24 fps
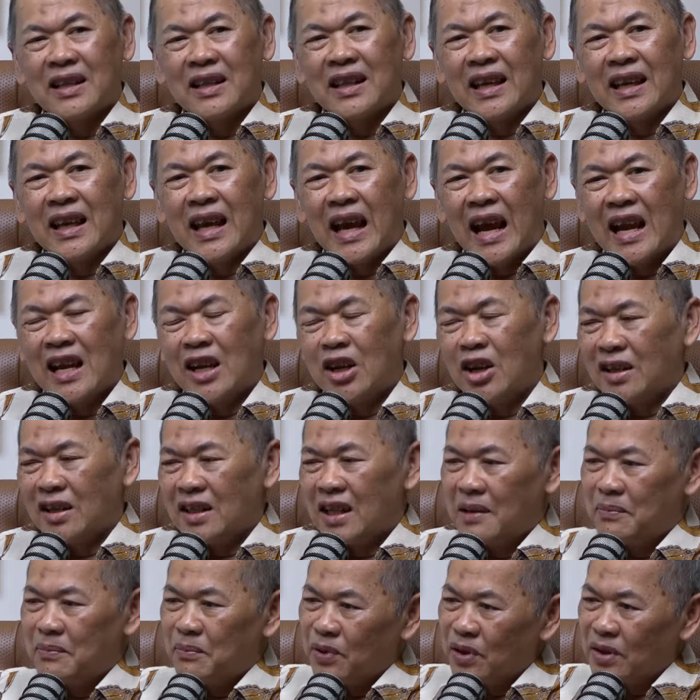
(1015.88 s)
The Andong,
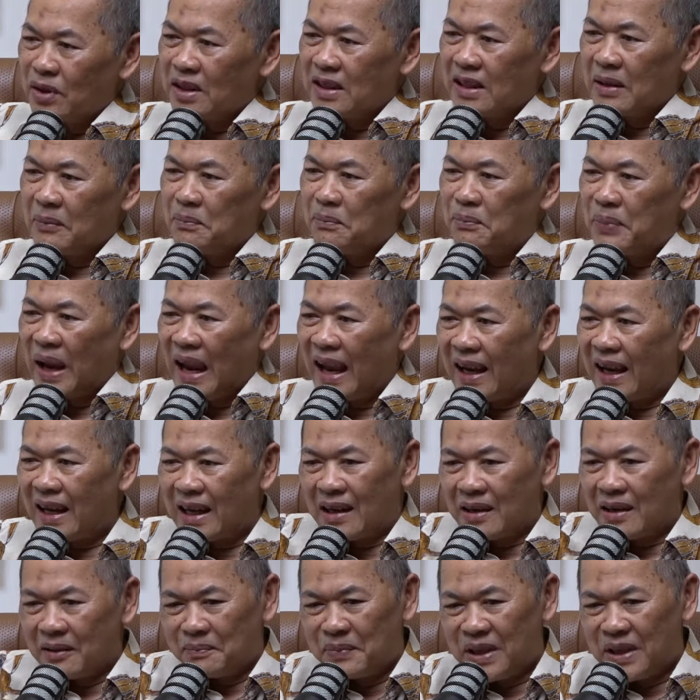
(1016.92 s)
they put the bag
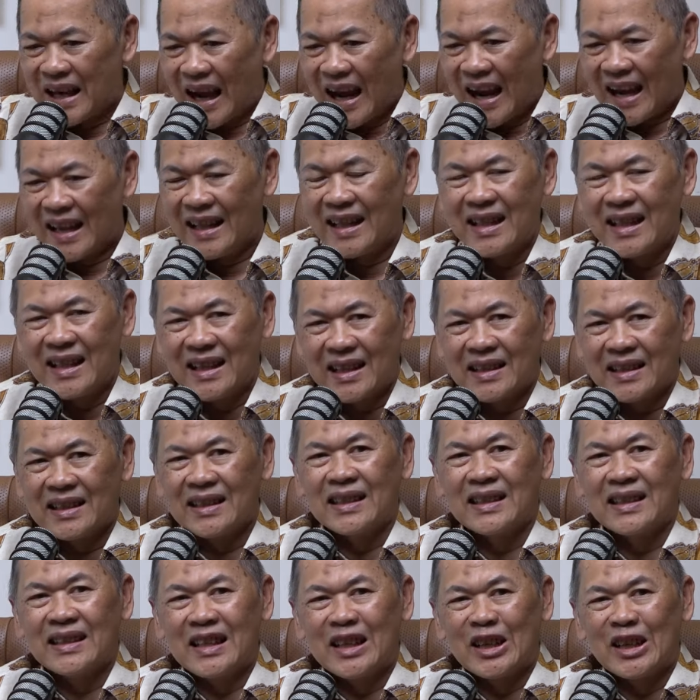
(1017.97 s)
behind
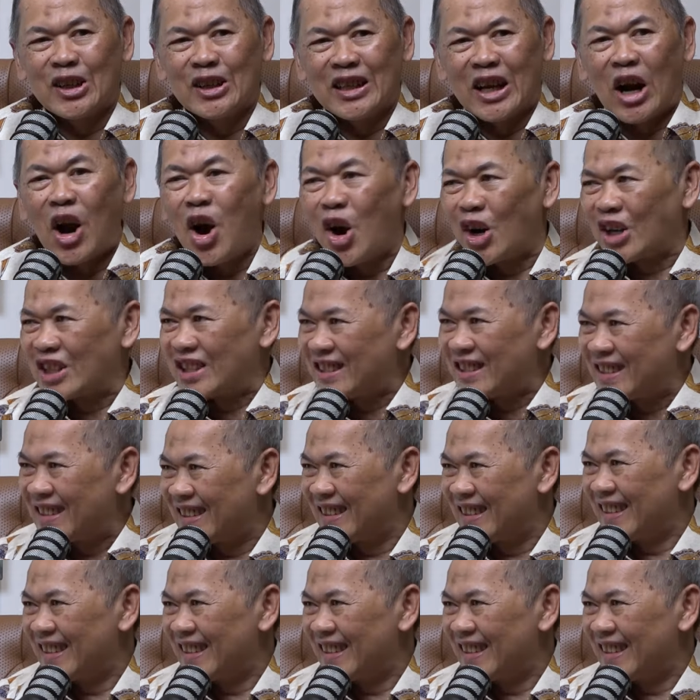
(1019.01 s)
the horse.